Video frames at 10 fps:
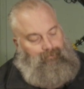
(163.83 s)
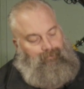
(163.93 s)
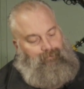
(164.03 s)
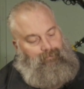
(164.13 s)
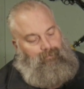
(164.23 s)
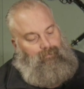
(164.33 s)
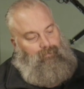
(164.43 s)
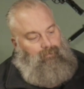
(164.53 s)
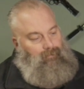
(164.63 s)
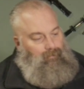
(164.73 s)

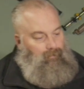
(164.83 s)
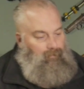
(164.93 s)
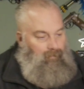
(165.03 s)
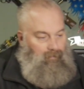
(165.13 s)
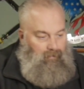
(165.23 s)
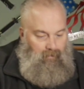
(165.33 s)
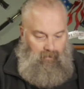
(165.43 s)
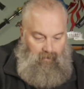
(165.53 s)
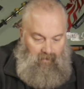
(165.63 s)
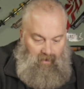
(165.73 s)

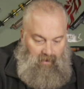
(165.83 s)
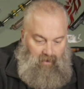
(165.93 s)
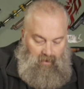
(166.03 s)
(silence)